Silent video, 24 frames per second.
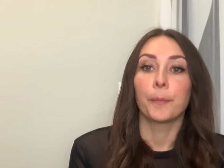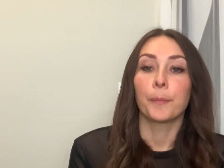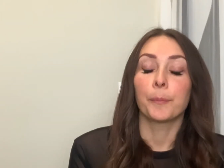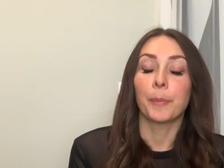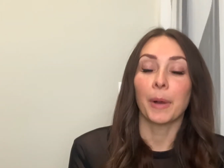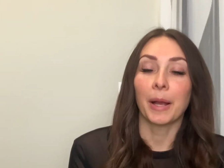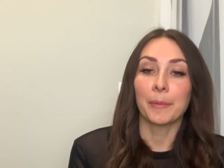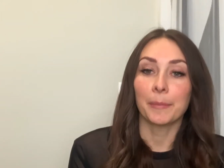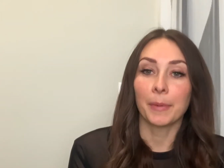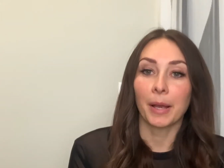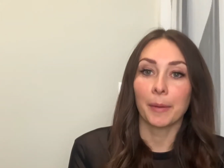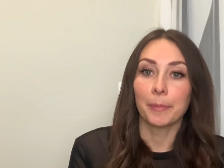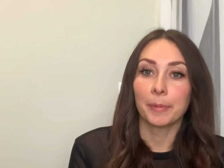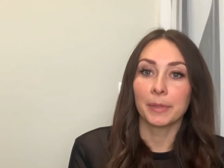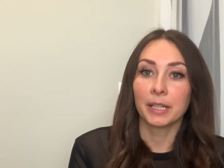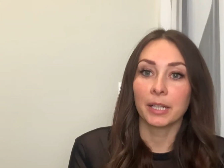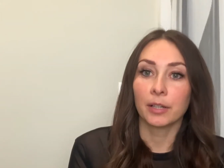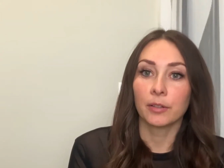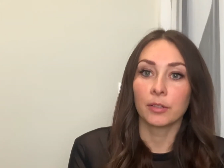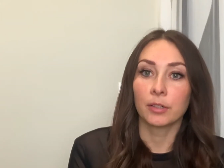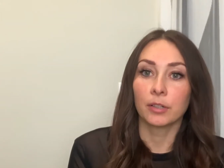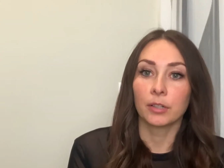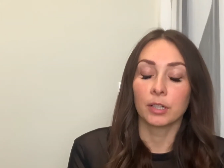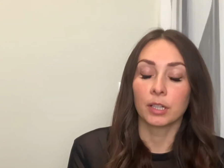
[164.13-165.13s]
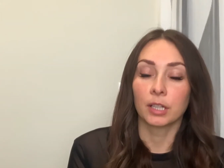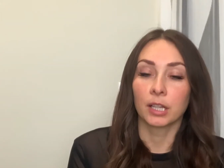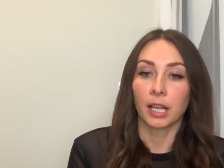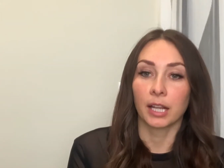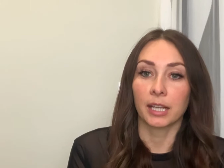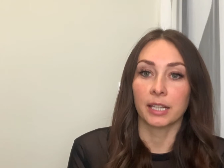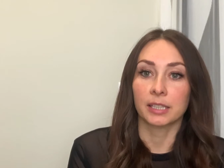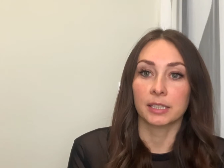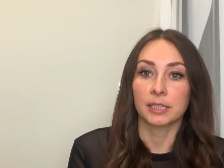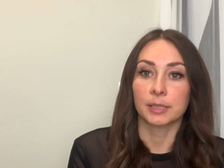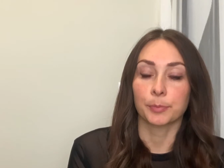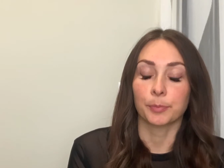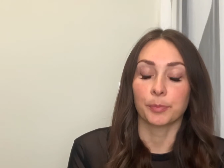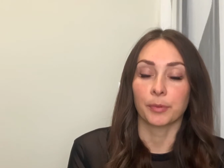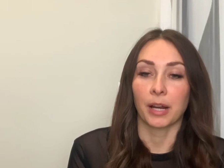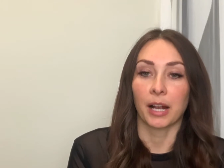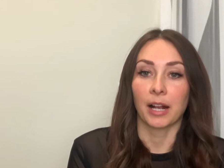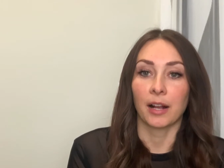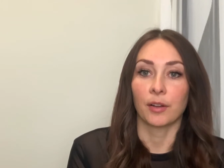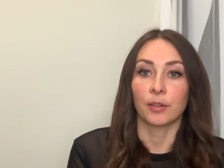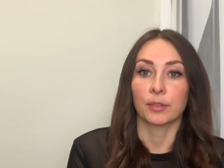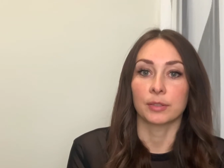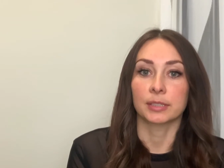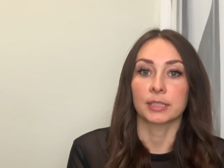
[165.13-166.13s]
By mapping out our clients'
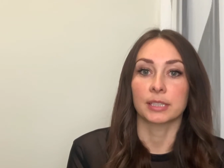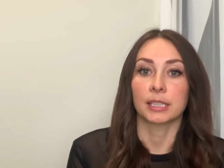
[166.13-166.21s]
brows,